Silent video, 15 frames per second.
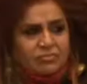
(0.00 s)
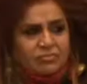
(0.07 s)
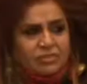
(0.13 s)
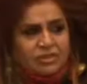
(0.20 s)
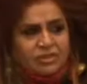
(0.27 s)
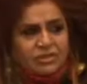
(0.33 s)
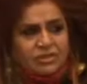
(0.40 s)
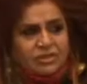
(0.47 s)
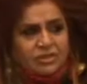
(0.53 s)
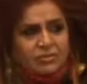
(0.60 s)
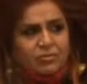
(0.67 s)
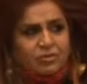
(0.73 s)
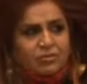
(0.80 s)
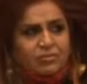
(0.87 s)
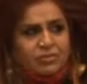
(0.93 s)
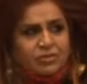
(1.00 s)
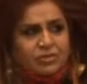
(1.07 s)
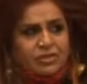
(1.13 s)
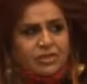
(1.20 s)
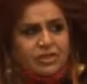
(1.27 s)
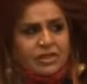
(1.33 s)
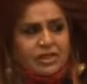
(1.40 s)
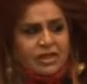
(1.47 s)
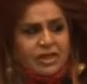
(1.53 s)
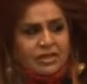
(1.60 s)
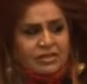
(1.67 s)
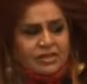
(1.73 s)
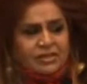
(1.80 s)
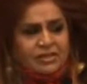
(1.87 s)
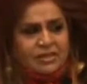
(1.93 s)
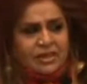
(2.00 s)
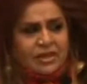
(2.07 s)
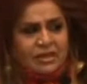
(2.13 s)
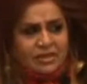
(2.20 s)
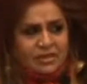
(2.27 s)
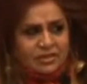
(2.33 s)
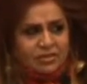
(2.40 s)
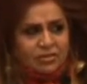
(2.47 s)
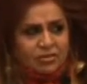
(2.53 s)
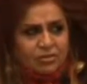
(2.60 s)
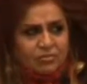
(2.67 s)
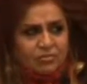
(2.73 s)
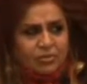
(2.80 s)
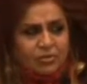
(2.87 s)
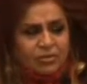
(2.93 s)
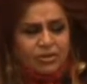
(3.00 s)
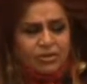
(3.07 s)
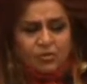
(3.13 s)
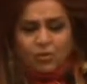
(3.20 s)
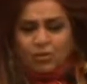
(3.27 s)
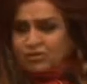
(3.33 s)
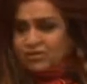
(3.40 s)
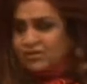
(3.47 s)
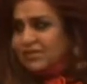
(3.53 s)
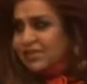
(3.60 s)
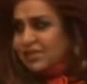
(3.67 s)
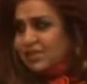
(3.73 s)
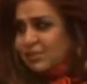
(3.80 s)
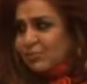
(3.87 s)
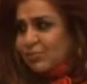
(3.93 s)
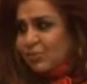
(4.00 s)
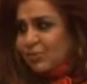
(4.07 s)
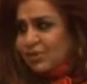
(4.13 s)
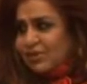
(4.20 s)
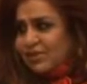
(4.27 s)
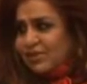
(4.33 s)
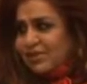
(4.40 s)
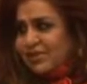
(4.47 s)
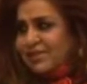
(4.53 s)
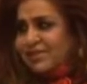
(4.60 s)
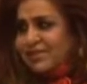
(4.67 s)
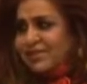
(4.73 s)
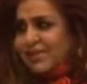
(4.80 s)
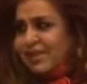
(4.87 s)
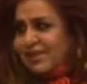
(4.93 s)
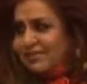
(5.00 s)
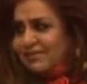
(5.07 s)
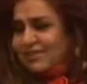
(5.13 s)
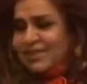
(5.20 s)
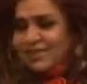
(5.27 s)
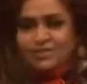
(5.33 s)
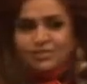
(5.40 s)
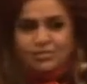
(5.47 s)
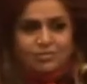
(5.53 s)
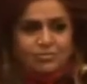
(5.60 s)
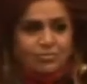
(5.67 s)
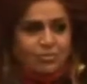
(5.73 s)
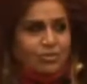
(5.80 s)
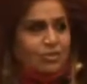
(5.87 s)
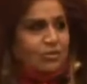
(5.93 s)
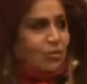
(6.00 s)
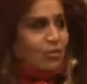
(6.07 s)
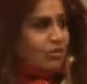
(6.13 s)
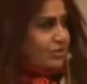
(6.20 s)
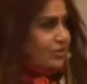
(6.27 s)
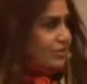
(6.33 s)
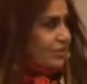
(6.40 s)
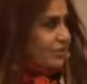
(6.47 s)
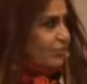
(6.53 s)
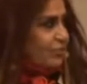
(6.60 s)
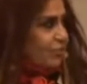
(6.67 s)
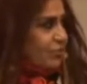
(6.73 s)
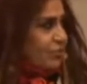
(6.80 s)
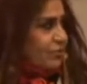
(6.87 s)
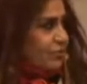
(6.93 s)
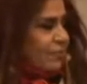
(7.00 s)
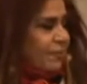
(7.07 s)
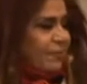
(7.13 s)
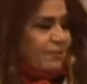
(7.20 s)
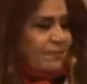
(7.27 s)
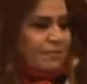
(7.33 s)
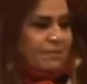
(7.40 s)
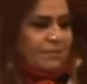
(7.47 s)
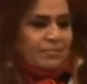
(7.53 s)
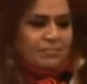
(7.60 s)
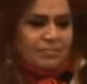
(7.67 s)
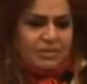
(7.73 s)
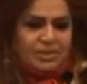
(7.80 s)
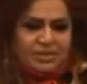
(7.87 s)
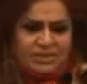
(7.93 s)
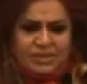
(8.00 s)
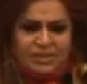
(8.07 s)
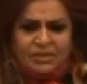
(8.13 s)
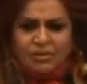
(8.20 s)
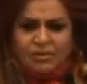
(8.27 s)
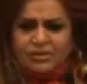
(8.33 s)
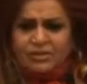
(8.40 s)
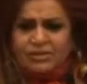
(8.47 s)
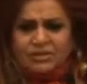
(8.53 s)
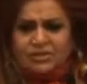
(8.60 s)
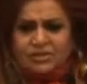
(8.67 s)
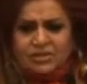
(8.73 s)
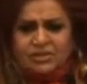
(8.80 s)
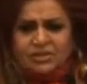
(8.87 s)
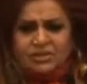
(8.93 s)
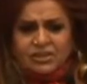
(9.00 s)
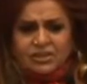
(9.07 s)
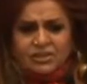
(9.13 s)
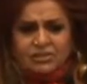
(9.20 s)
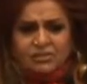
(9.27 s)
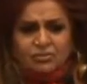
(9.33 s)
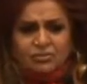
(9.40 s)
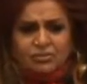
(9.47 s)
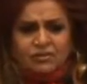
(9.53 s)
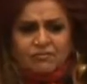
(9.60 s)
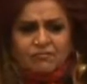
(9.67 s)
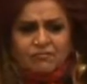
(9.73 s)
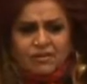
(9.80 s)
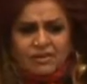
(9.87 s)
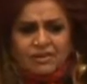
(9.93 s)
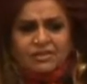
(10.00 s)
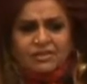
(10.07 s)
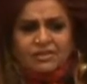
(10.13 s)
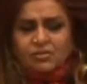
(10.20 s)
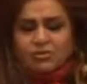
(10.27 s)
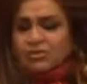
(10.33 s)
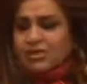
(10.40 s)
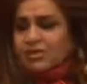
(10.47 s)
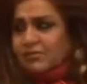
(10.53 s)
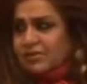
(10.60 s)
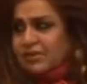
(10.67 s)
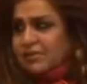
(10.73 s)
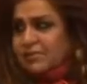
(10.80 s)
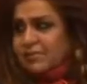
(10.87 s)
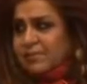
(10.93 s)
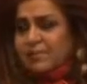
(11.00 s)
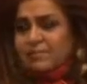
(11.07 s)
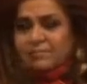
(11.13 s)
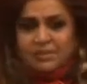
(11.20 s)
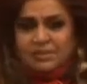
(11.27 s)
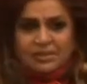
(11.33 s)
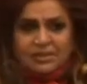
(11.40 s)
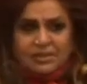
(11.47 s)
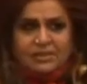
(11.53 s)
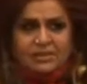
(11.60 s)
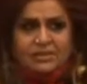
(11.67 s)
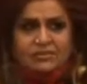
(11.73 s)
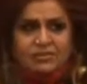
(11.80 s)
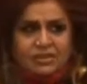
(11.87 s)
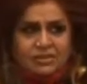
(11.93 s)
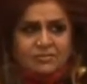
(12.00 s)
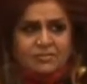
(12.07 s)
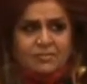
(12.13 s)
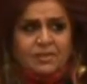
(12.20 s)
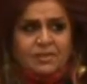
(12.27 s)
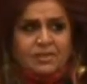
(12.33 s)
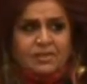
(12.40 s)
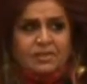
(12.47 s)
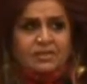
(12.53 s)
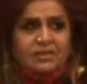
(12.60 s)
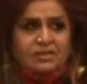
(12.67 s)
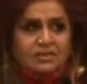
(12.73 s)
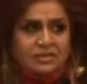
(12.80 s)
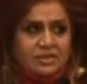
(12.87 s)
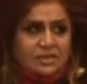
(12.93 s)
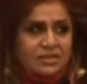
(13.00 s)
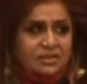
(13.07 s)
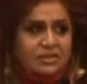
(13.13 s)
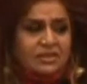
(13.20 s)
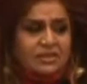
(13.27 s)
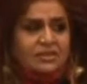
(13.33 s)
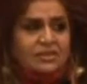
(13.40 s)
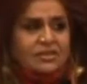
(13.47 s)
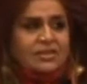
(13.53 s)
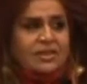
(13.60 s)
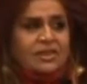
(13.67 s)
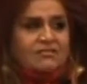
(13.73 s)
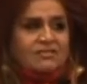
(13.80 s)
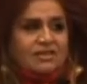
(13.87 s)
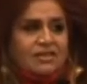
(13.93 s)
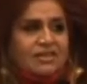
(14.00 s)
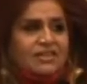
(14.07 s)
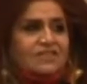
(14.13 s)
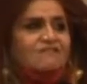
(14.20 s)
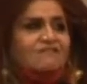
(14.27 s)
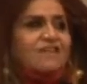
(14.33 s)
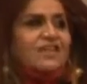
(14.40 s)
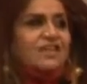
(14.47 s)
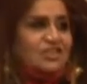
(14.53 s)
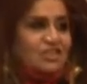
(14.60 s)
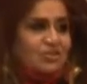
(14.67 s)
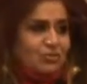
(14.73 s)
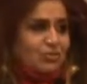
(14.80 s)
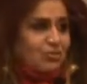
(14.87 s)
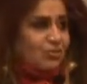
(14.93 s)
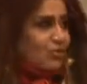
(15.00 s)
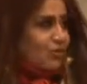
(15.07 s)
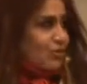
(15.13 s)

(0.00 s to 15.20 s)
be concerned about because I think the color is not important, the quality of the skin is important, the color of the hair is not important, the quality is important. But I think now India is changing. I think don't think fairness is all that great. But there is a great concern that if the girl is fair, she's beautiful.